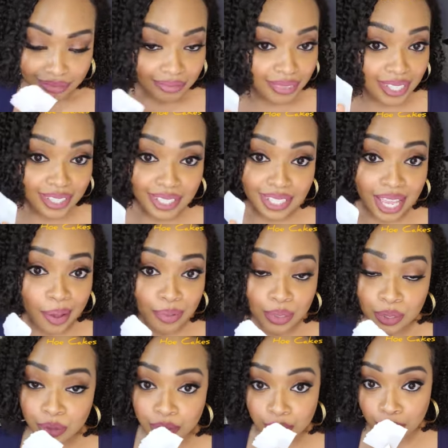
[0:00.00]
this is
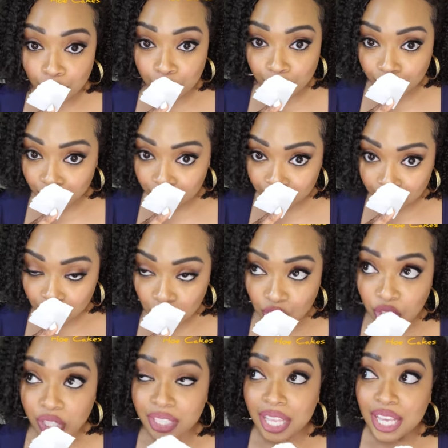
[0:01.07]
absolutely beautiful.
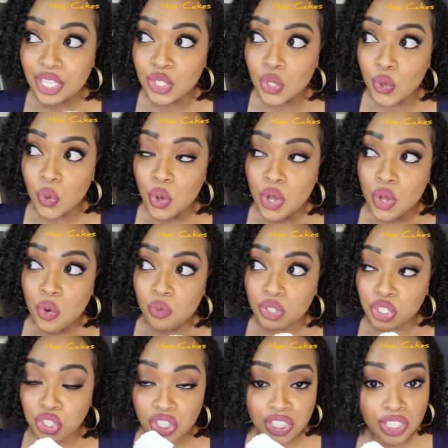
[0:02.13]
like, so
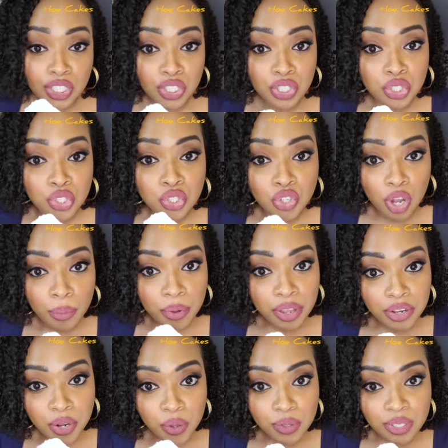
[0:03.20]
when she does her strawberry
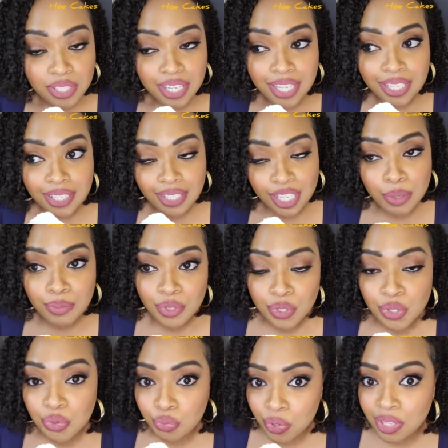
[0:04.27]
notes, it seems
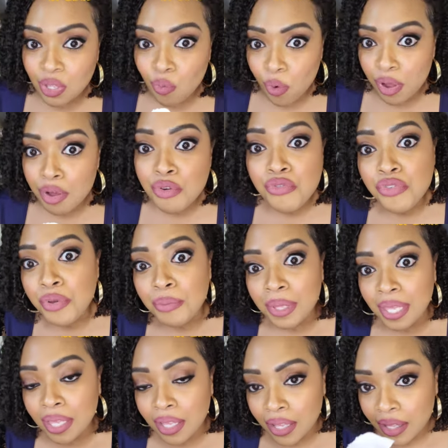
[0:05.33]
to really work for me.
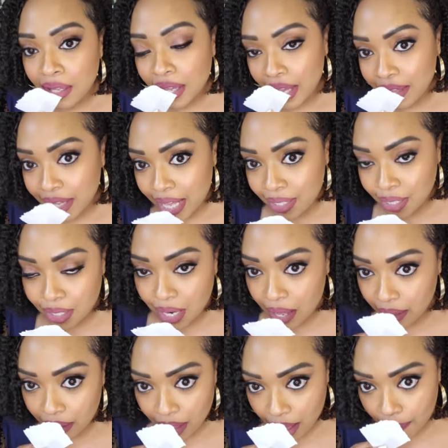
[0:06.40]
And that's
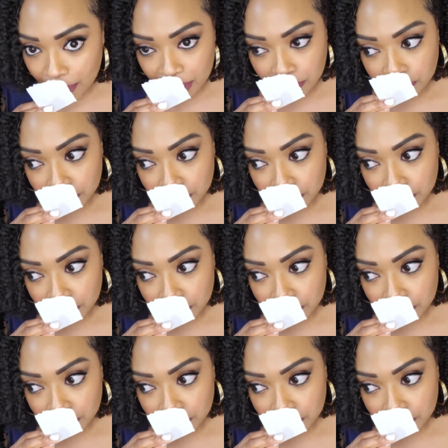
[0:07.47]
not common.